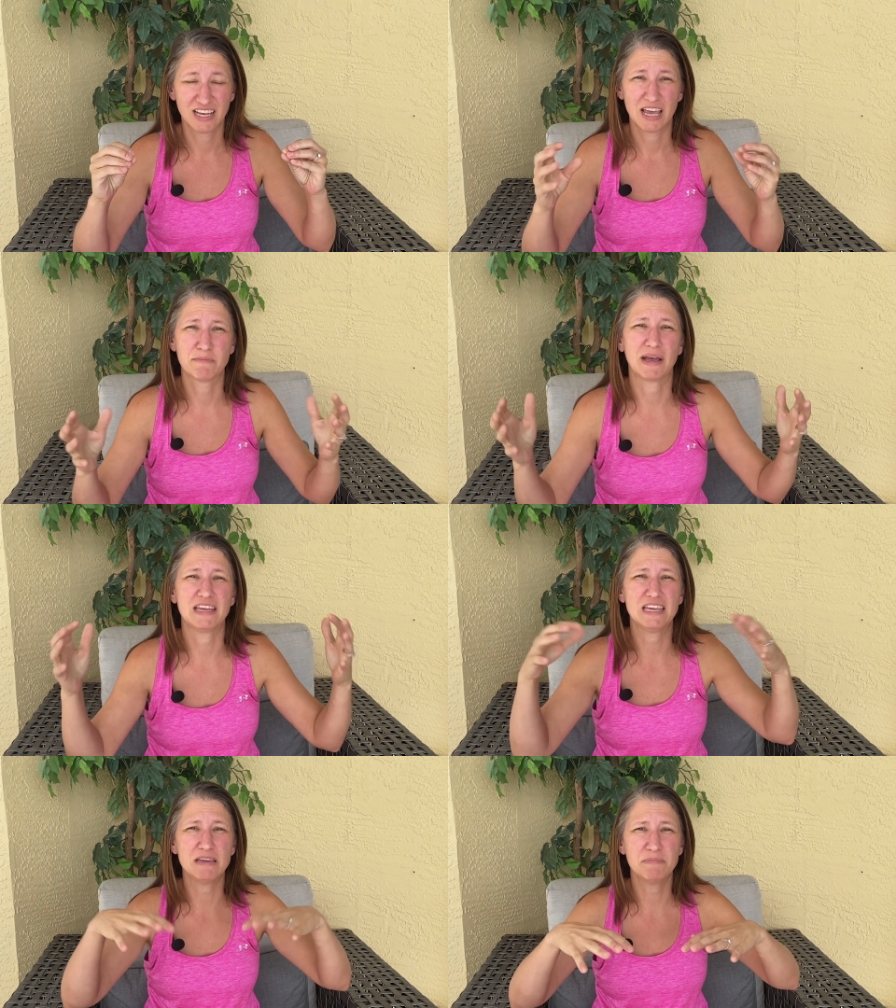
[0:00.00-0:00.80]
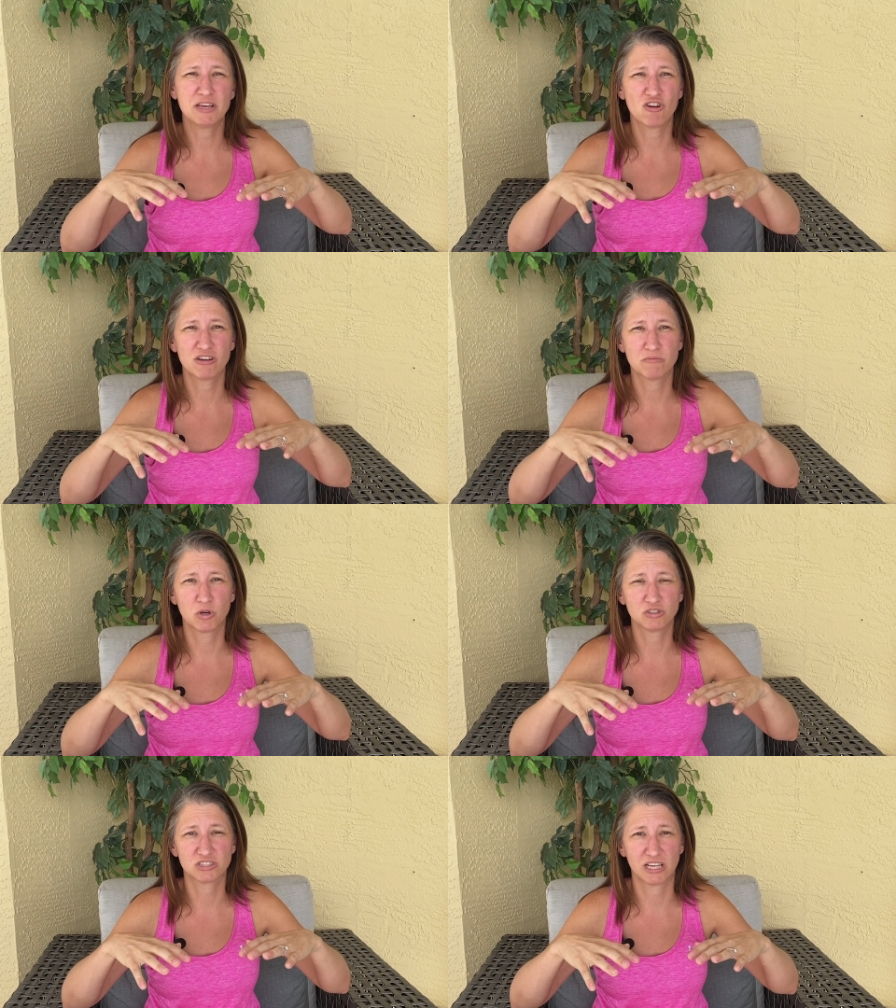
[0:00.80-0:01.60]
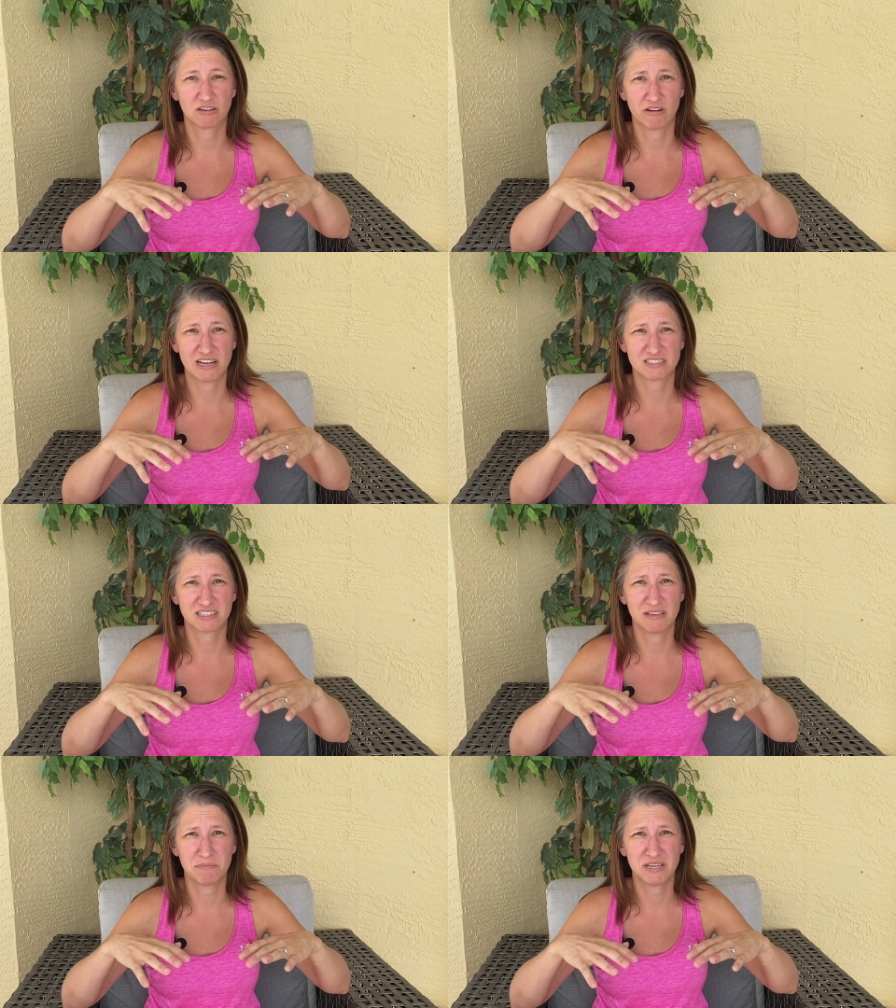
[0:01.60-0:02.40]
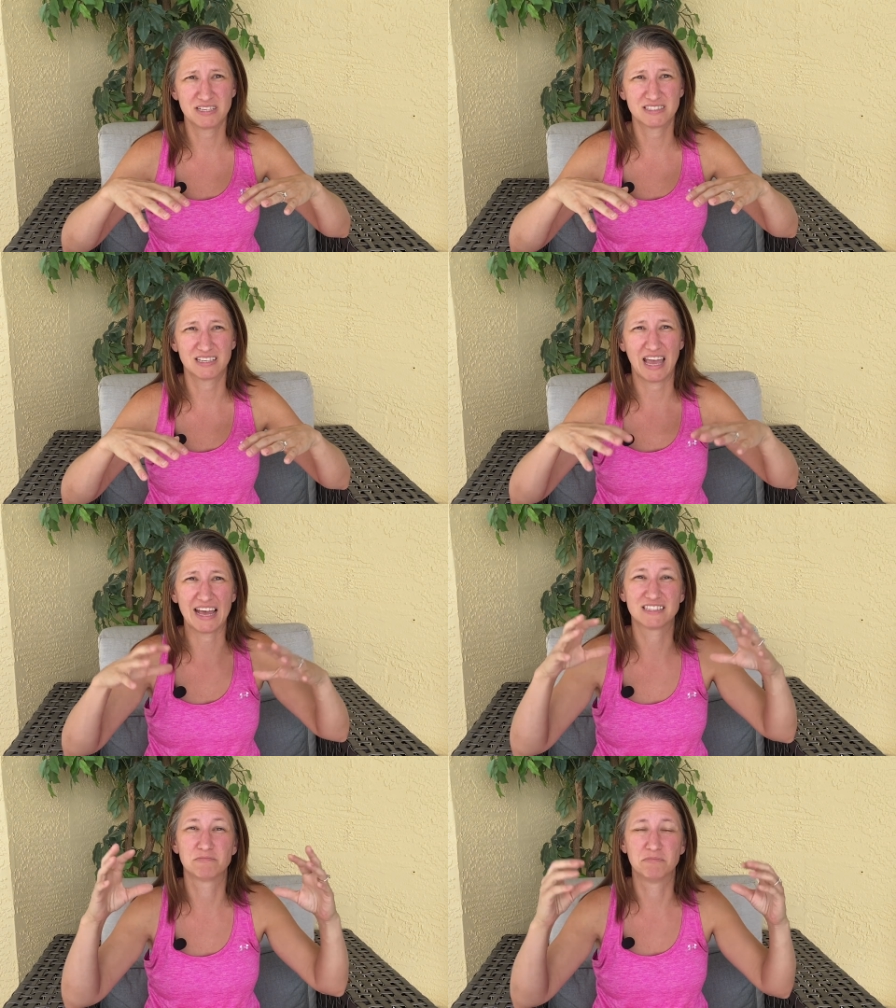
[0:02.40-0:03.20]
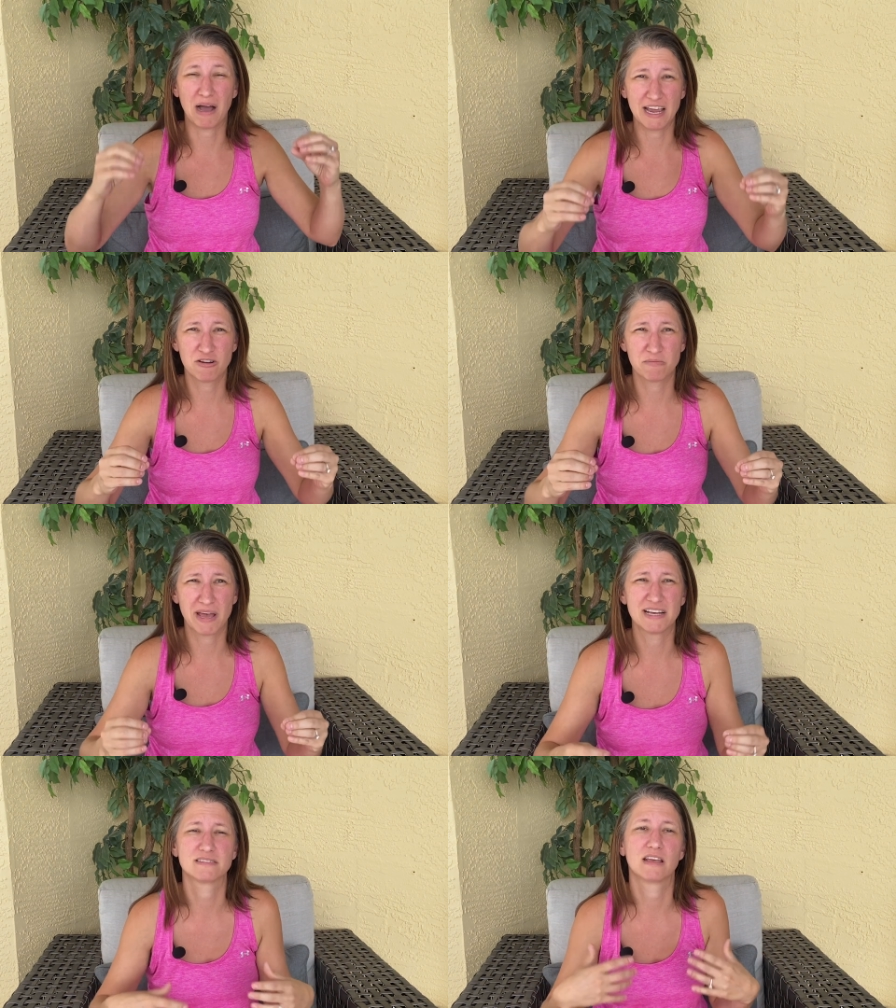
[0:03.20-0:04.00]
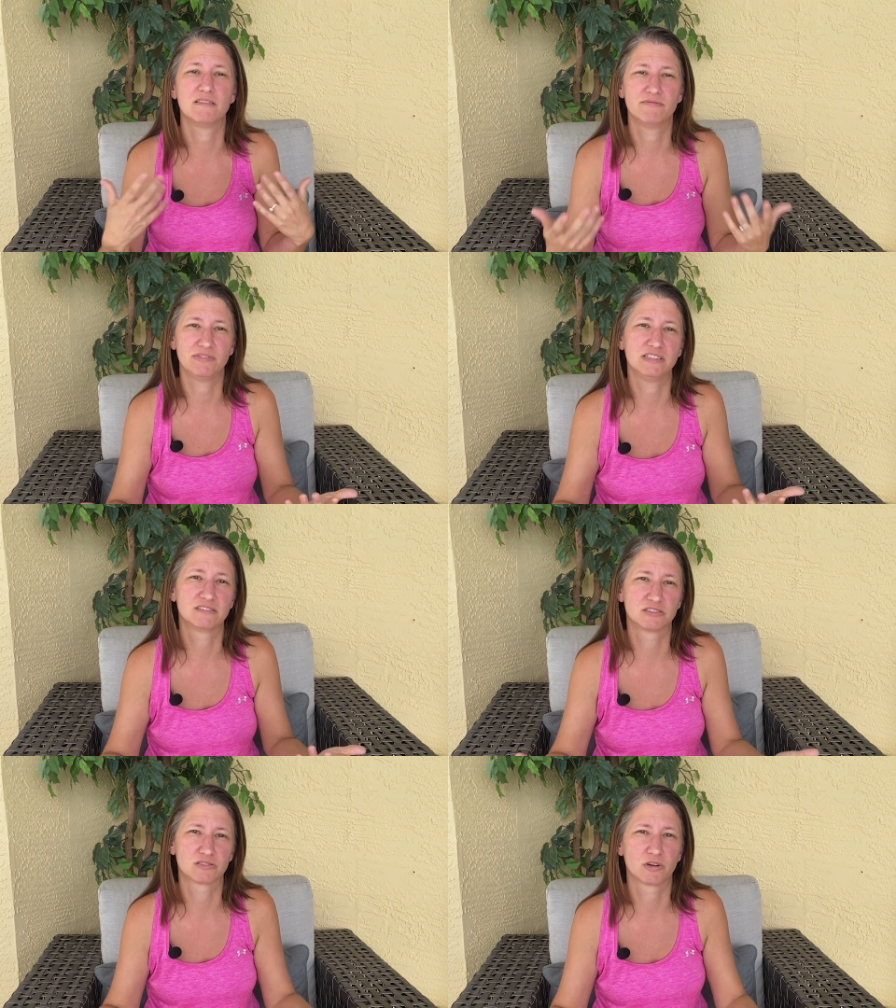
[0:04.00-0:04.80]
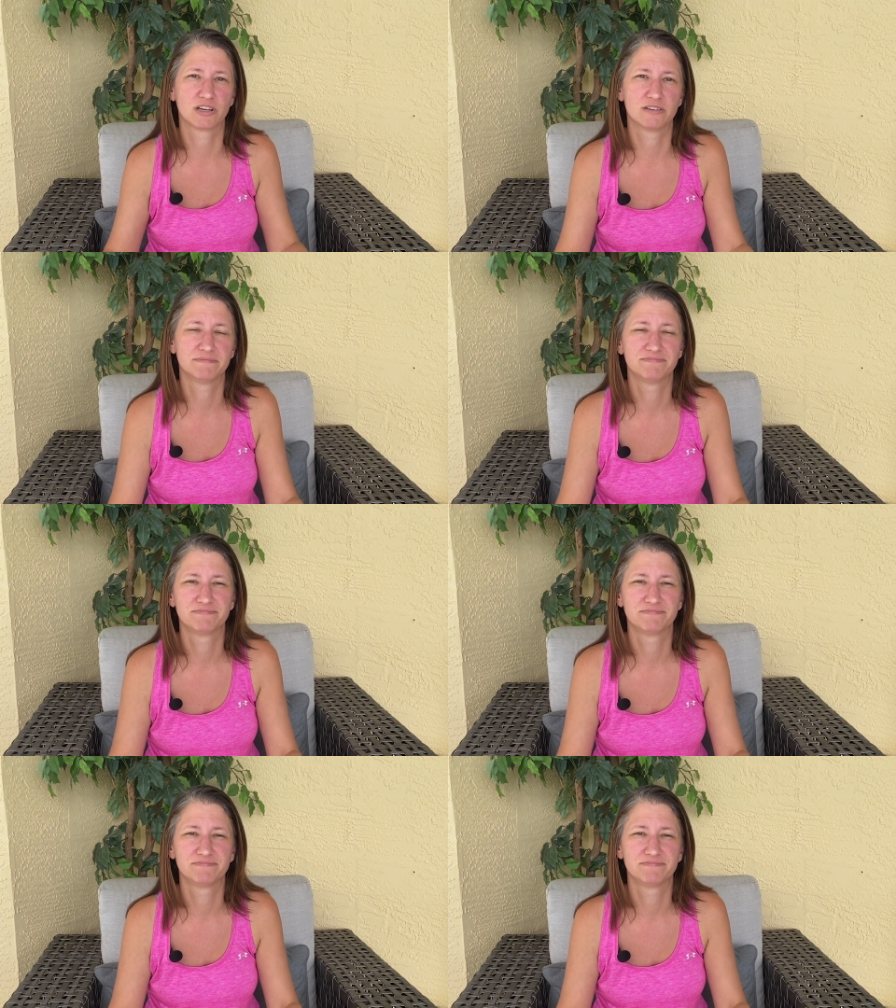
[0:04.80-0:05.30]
And by heaping on mulch like grass clippings, adds biomass and feeds the soil.